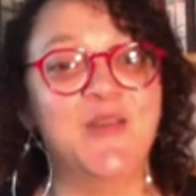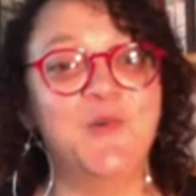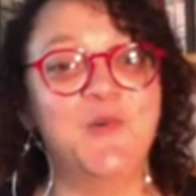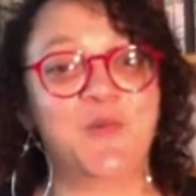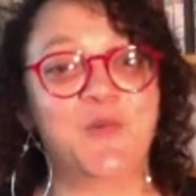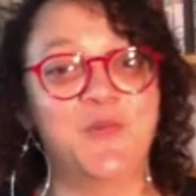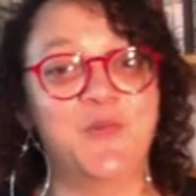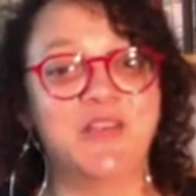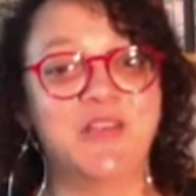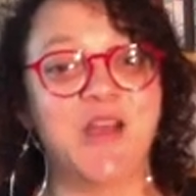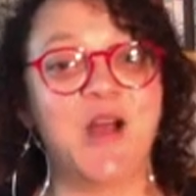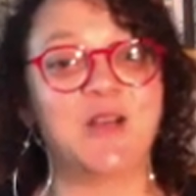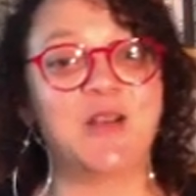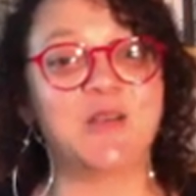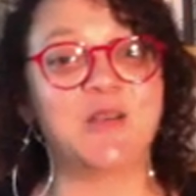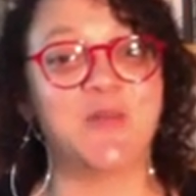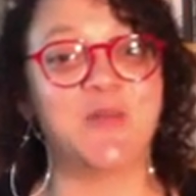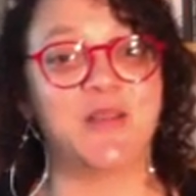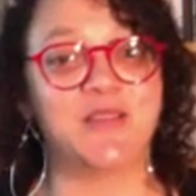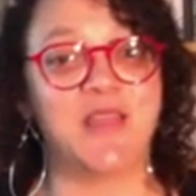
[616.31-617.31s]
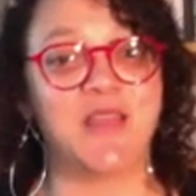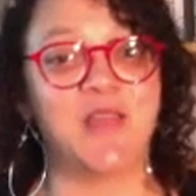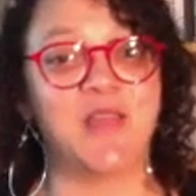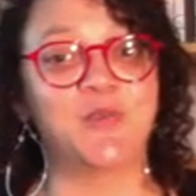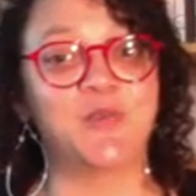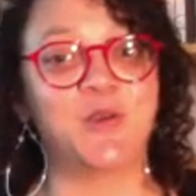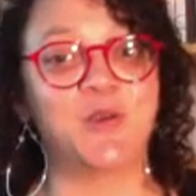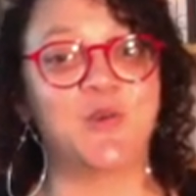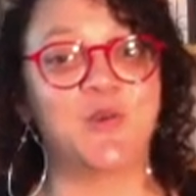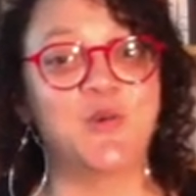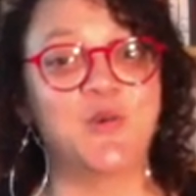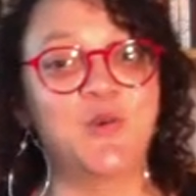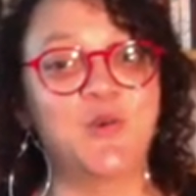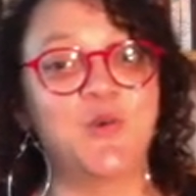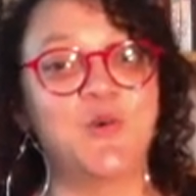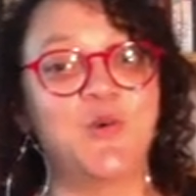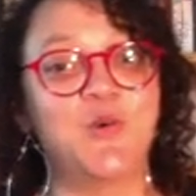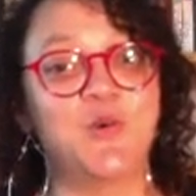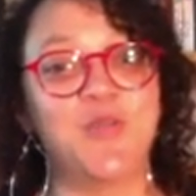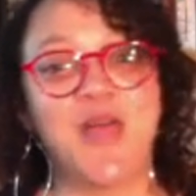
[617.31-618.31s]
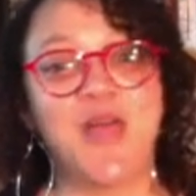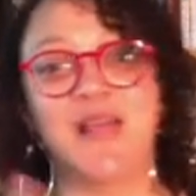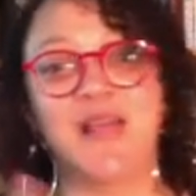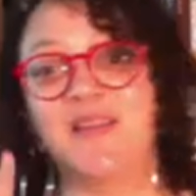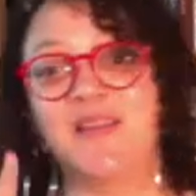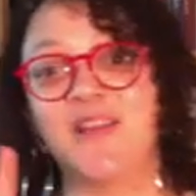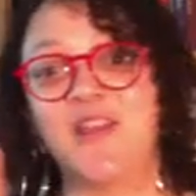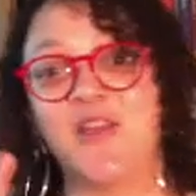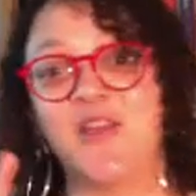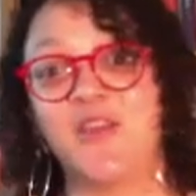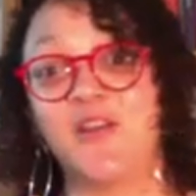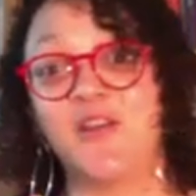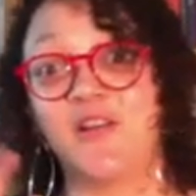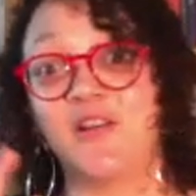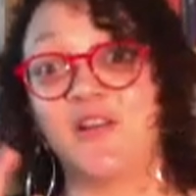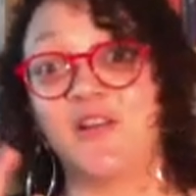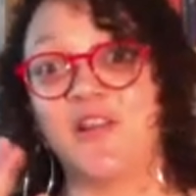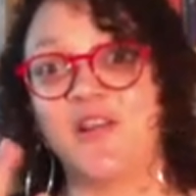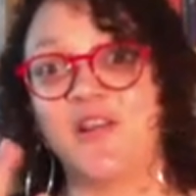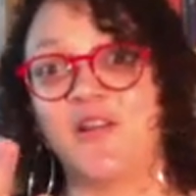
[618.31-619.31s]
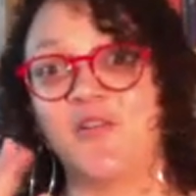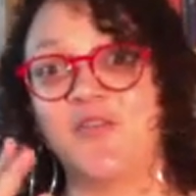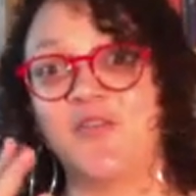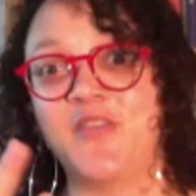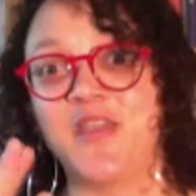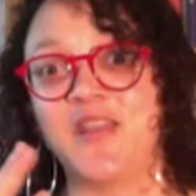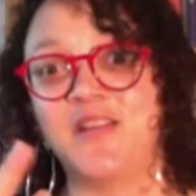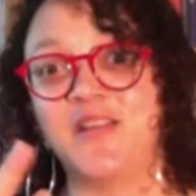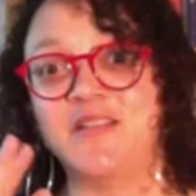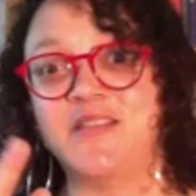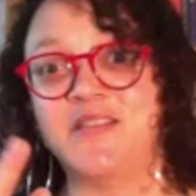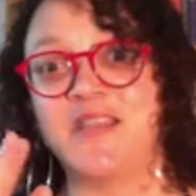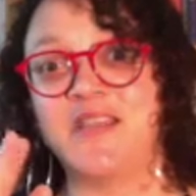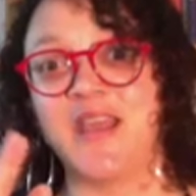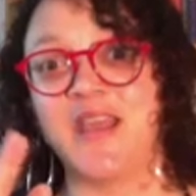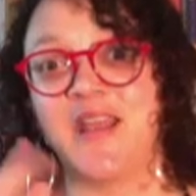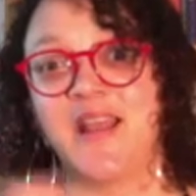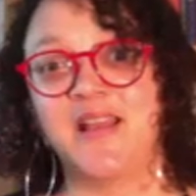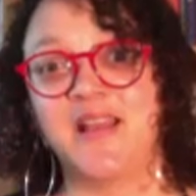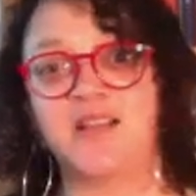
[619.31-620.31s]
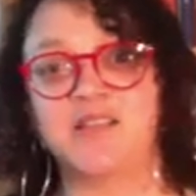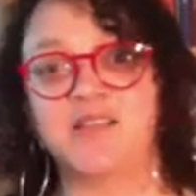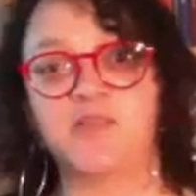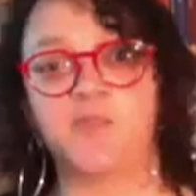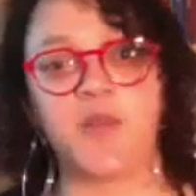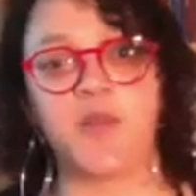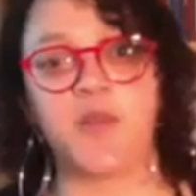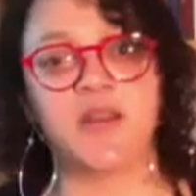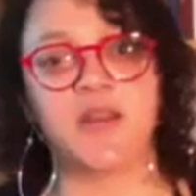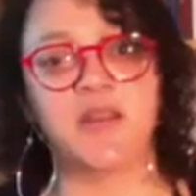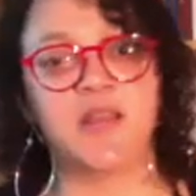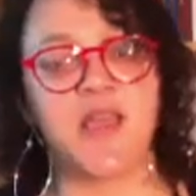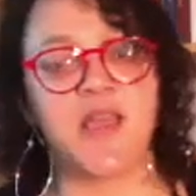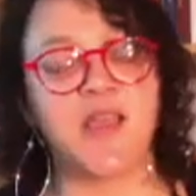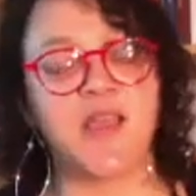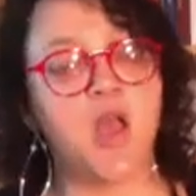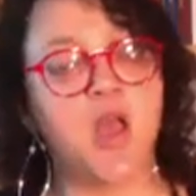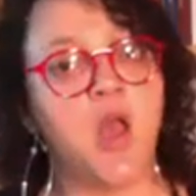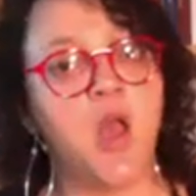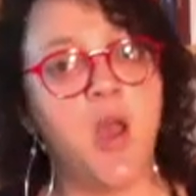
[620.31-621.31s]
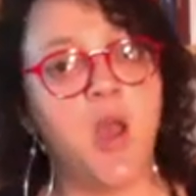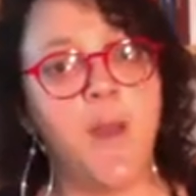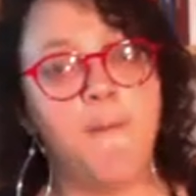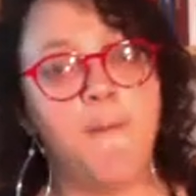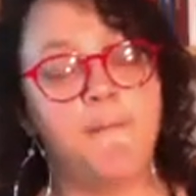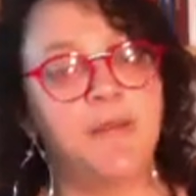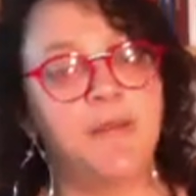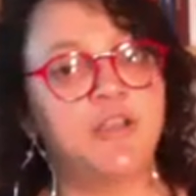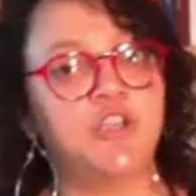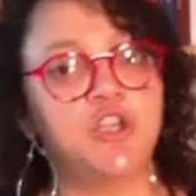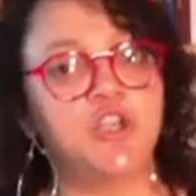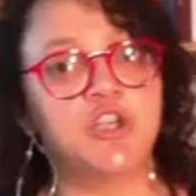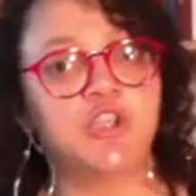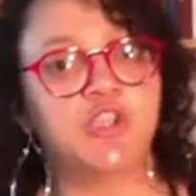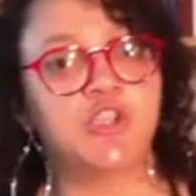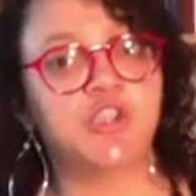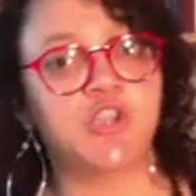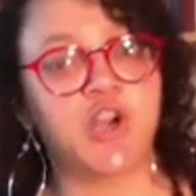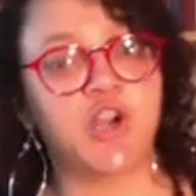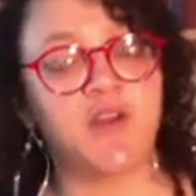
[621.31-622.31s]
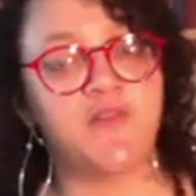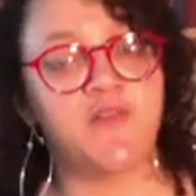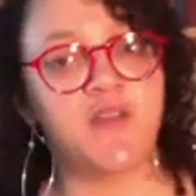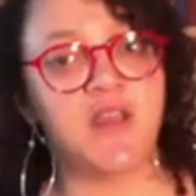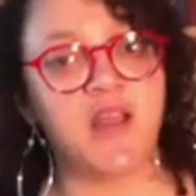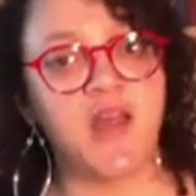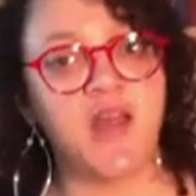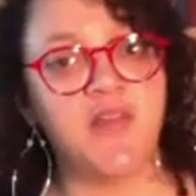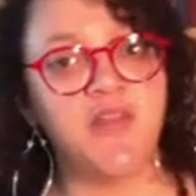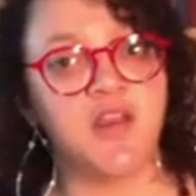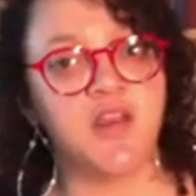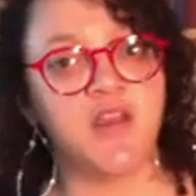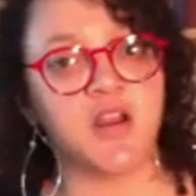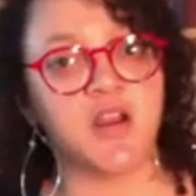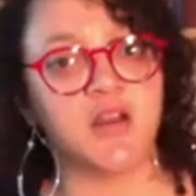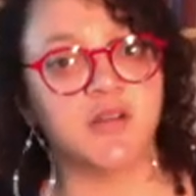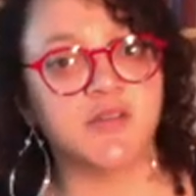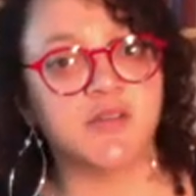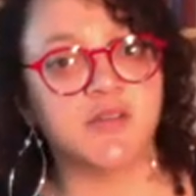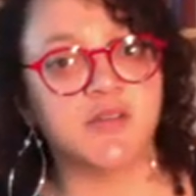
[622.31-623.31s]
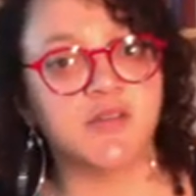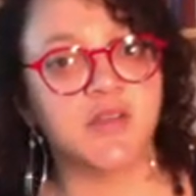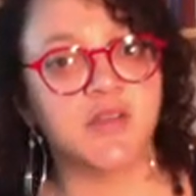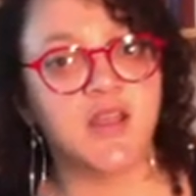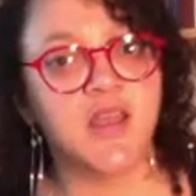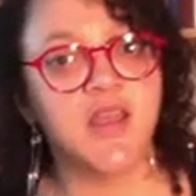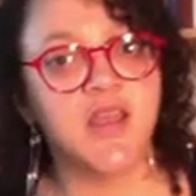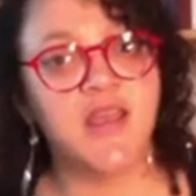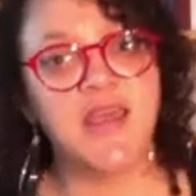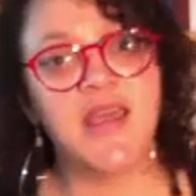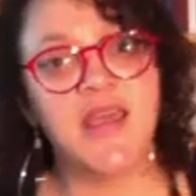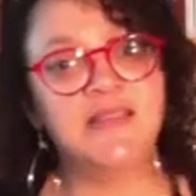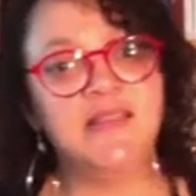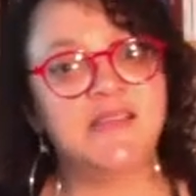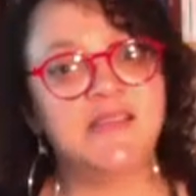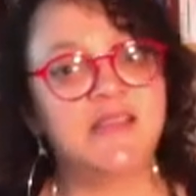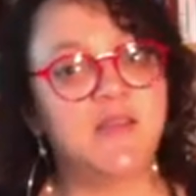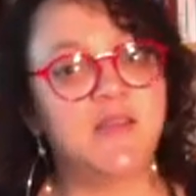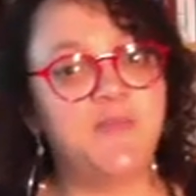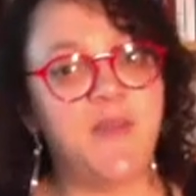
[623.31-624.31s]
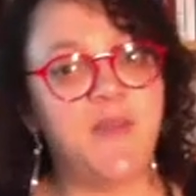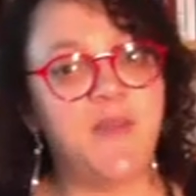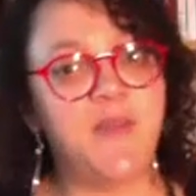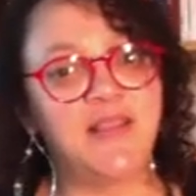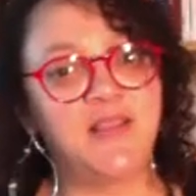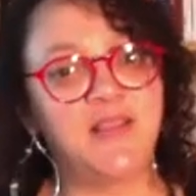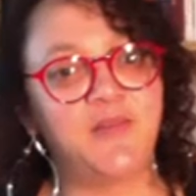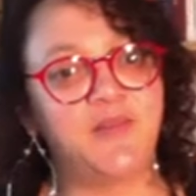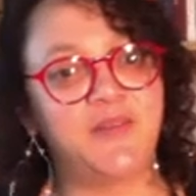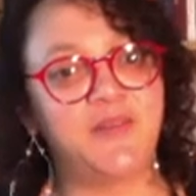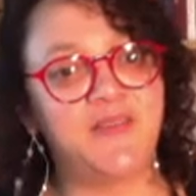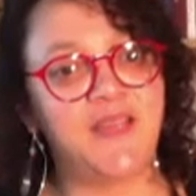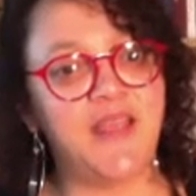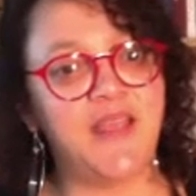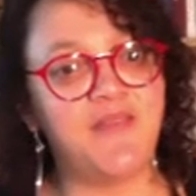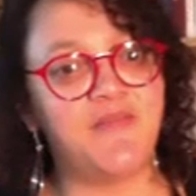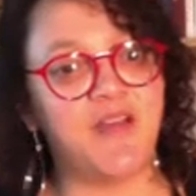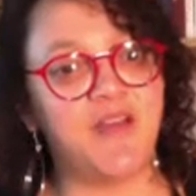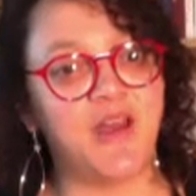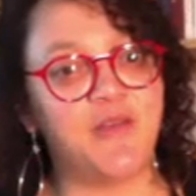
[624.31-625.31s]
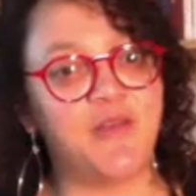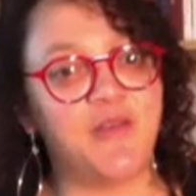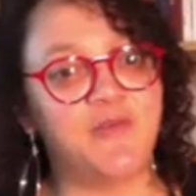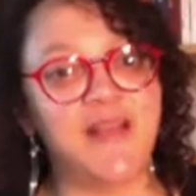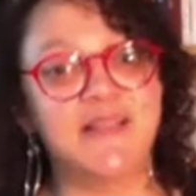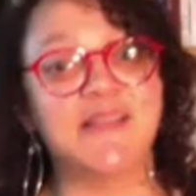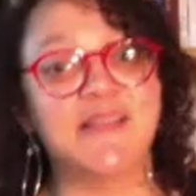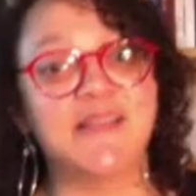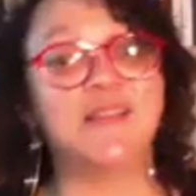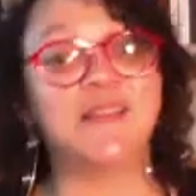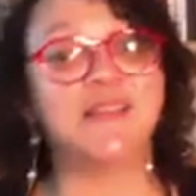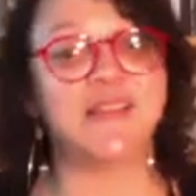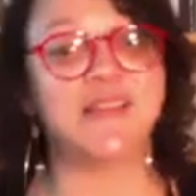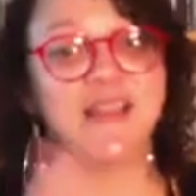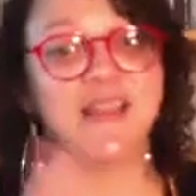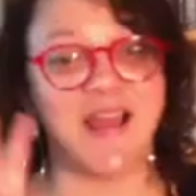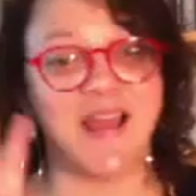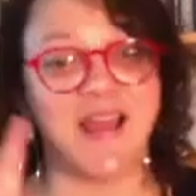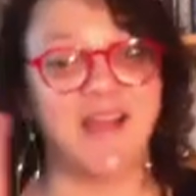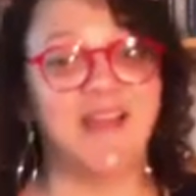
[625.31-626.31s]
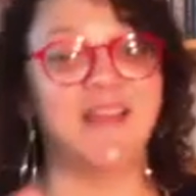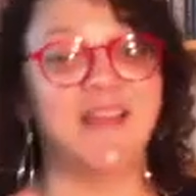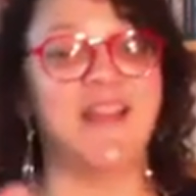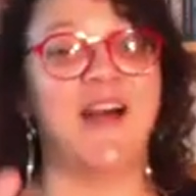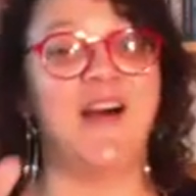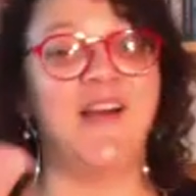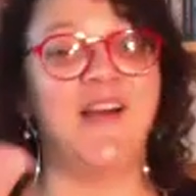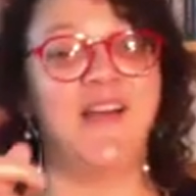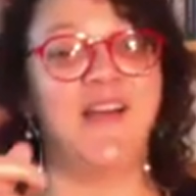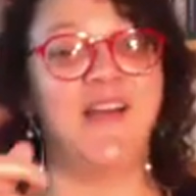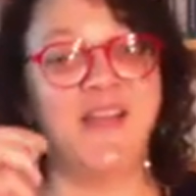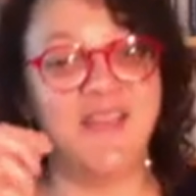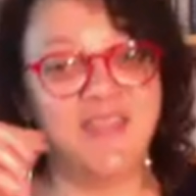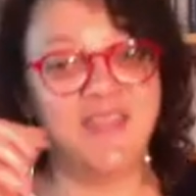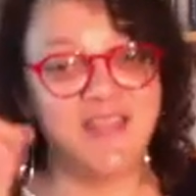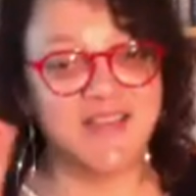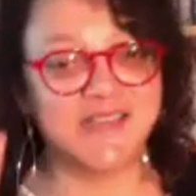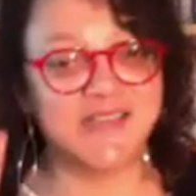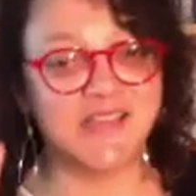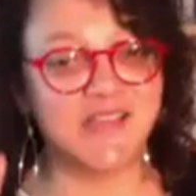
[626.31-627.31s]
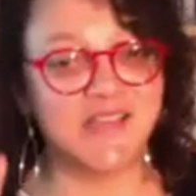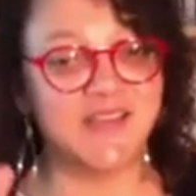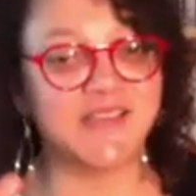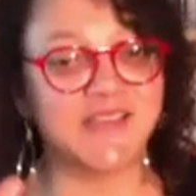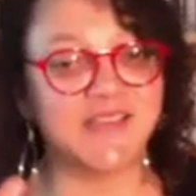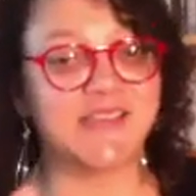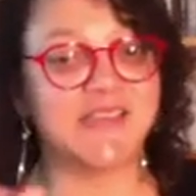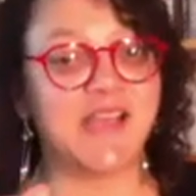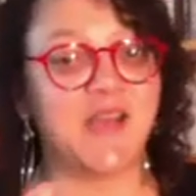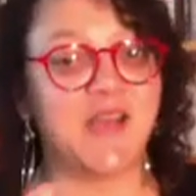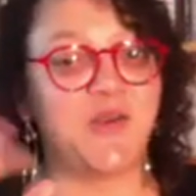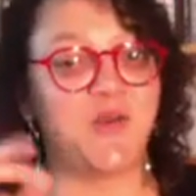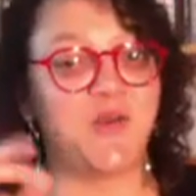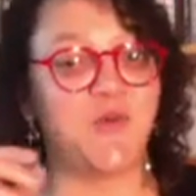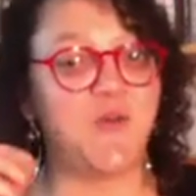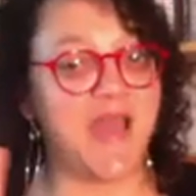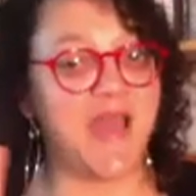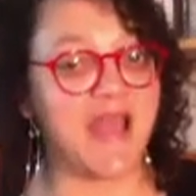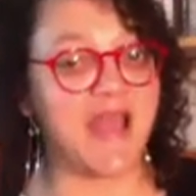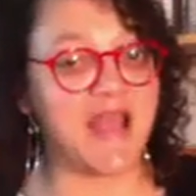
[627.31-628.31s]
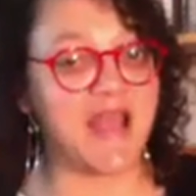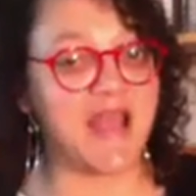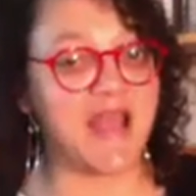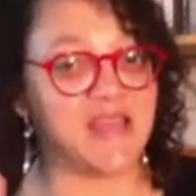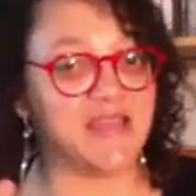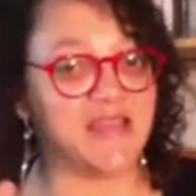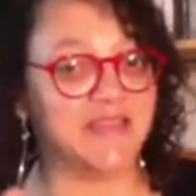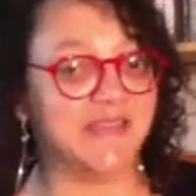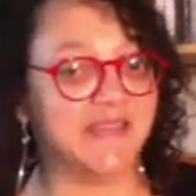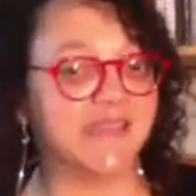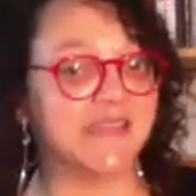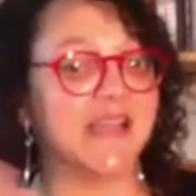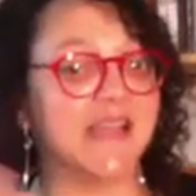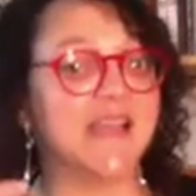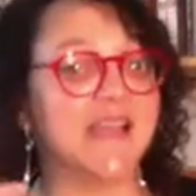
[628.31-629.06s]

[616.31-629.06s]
When we talked about Tantra Gurukul, that's another little thing to get exploited, like, but you're serving others. Yeah. It's the path of seva, right? In all these little subtle ways